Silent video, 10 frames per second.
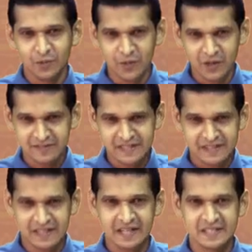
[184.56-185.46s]
always
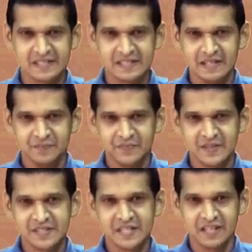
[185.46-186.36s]
there is a
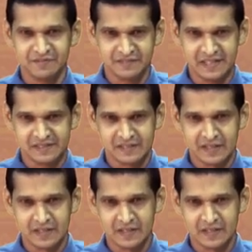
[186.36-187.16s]
chief guest.